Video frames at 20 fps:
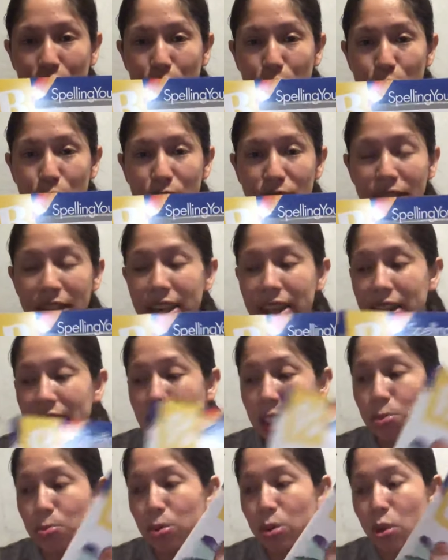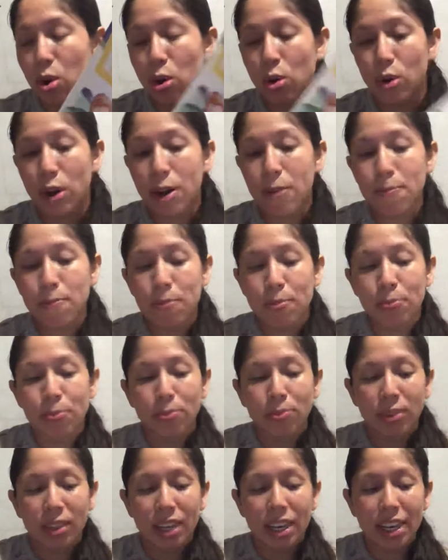You See. This program,
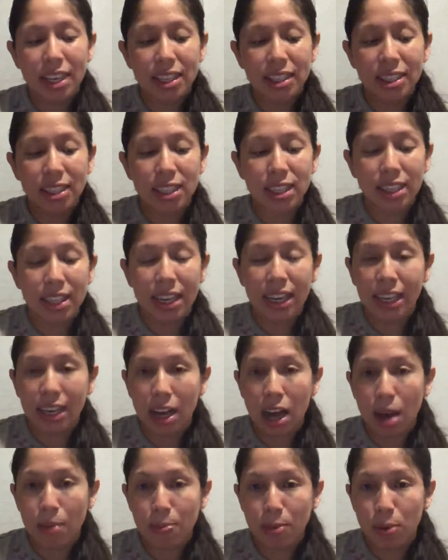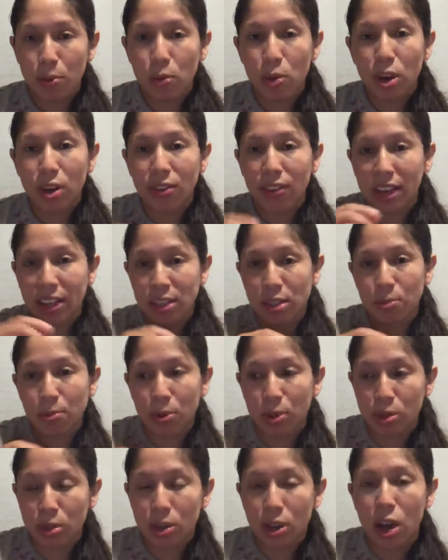it's like copy work. They're
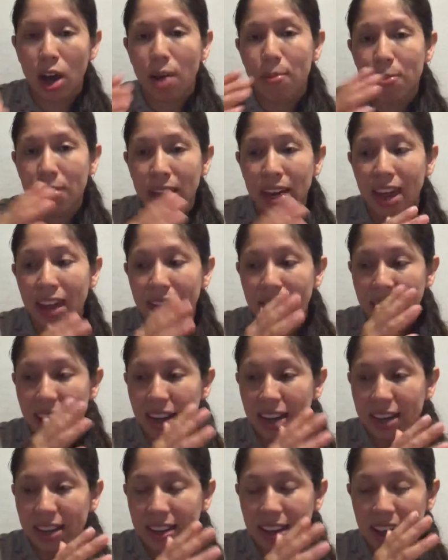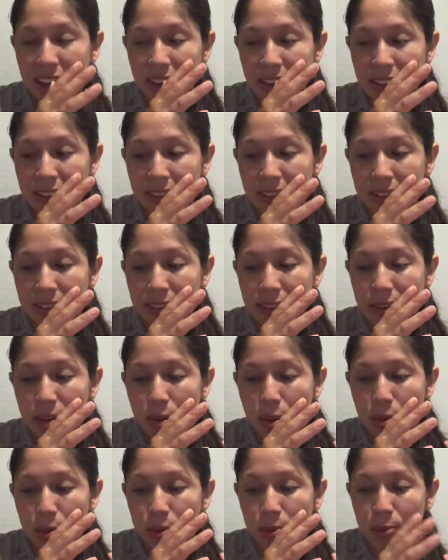supposed to copy it, and they
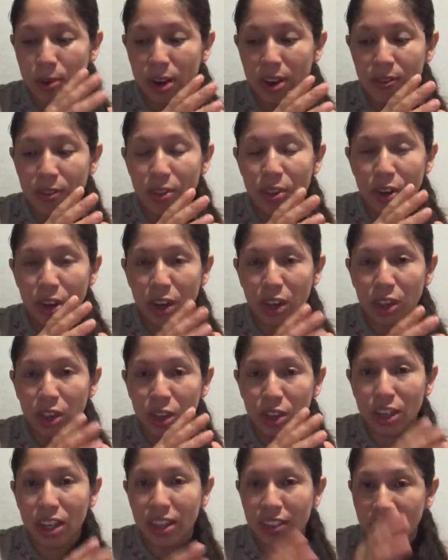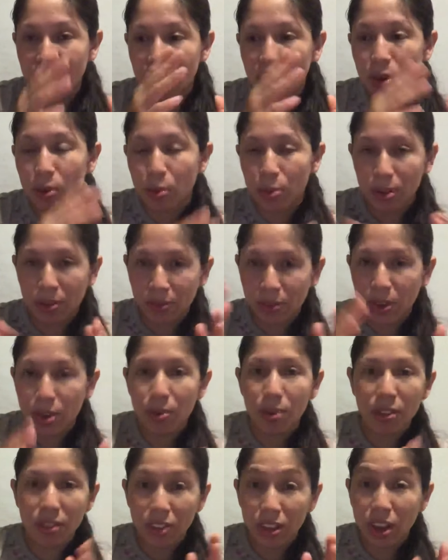whatever they're learning, they'll review
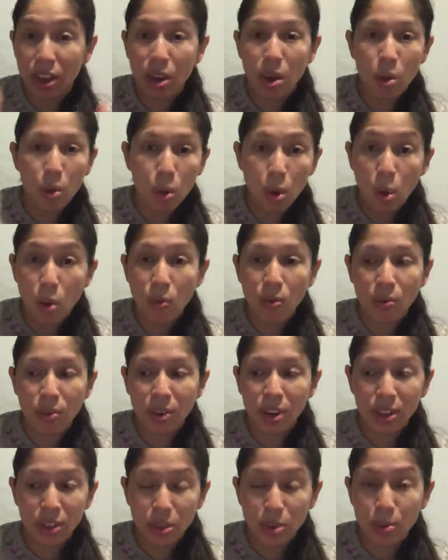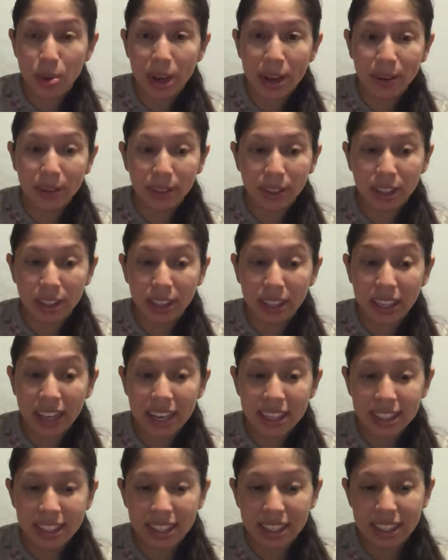and they go over it throughout the
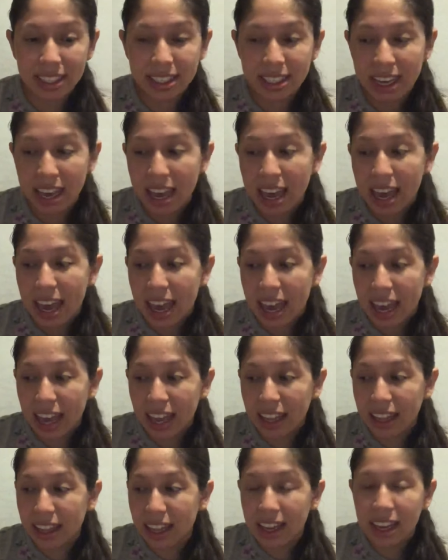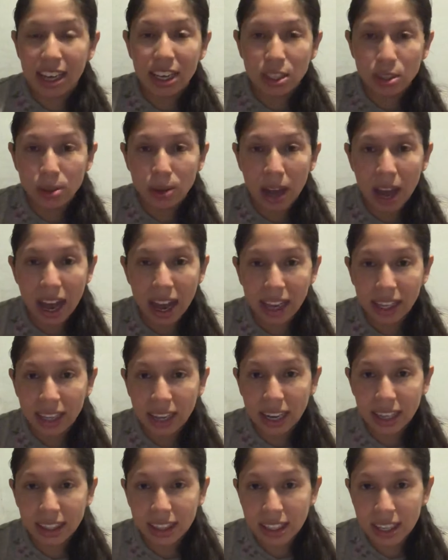lessons, and they get to
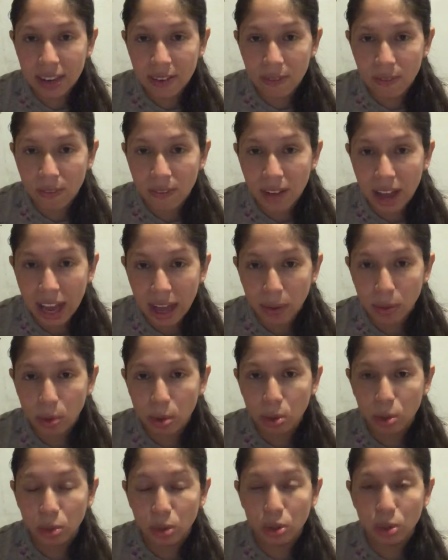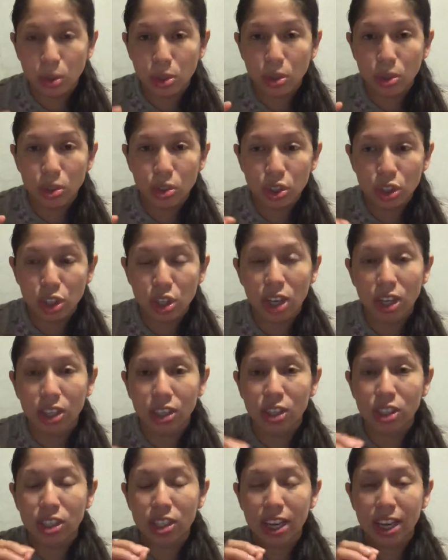highlight the vowel
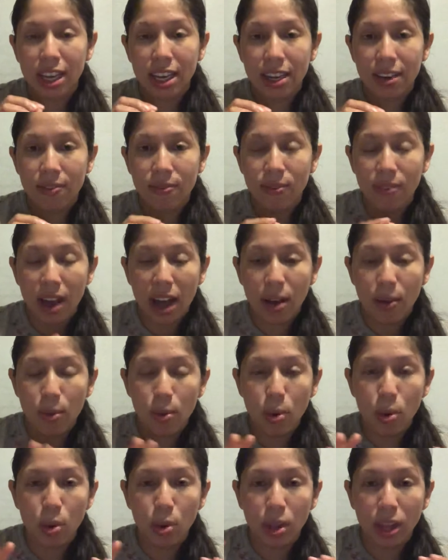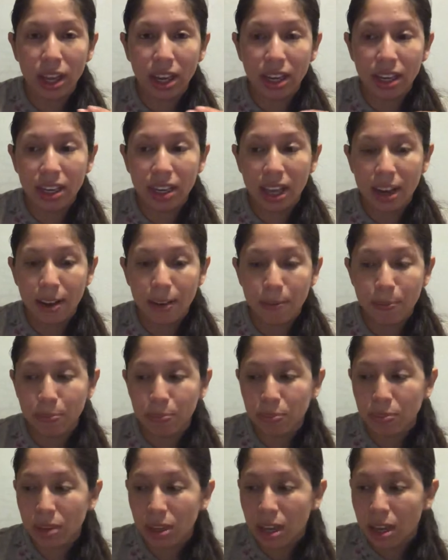chunks and vowel
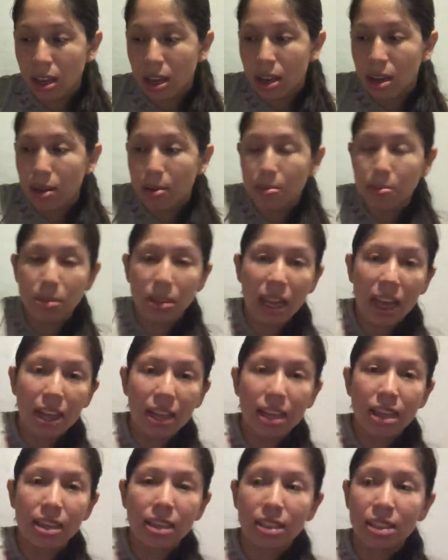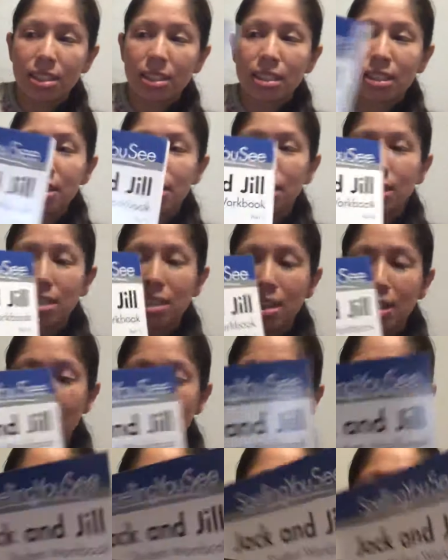and blends.
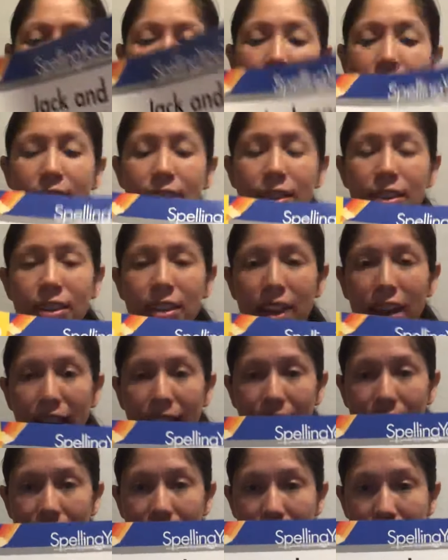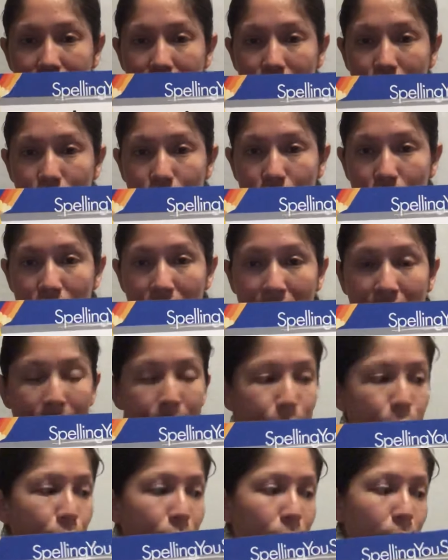And it
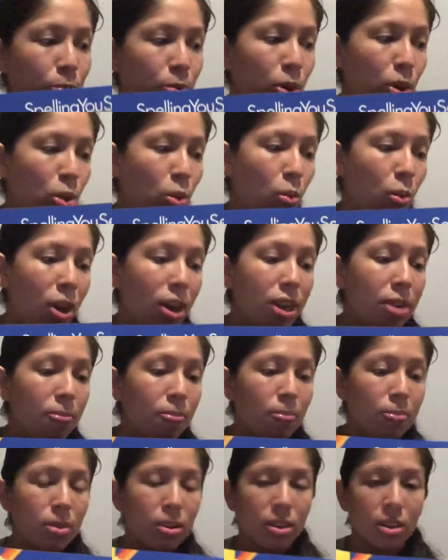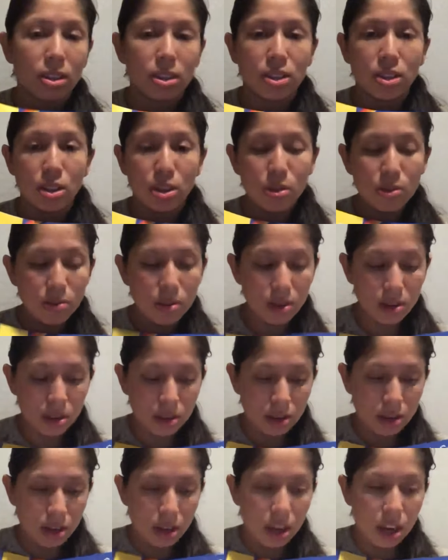comes with book 1 and book 2,
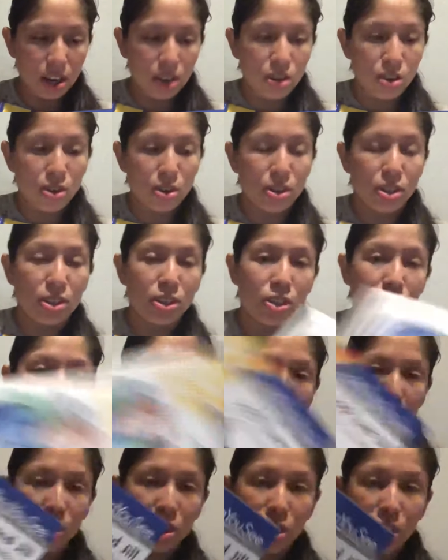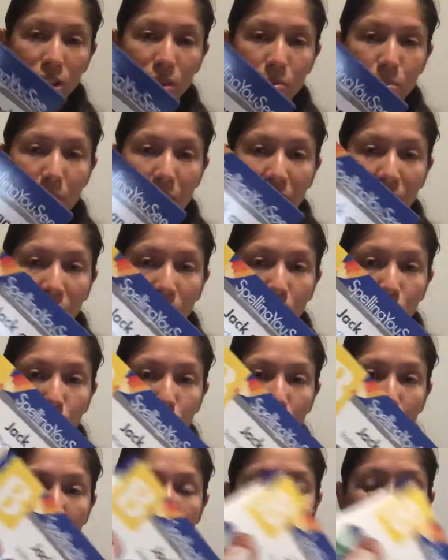your instruction
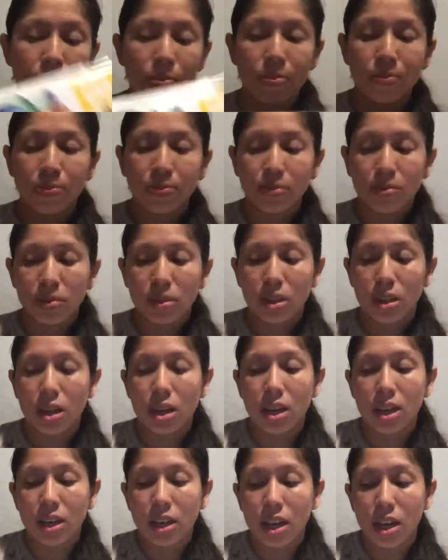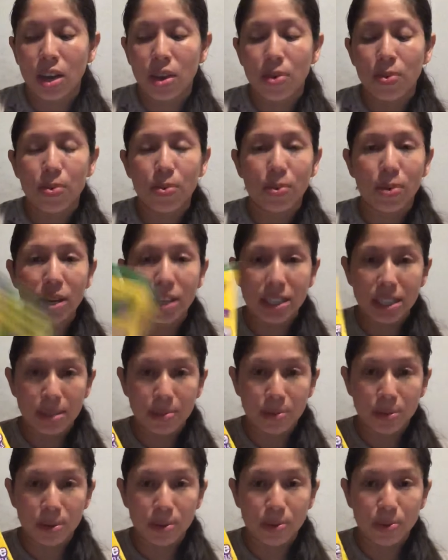manual, and
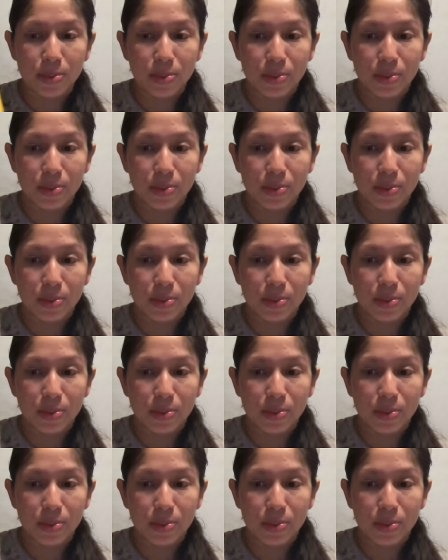erasable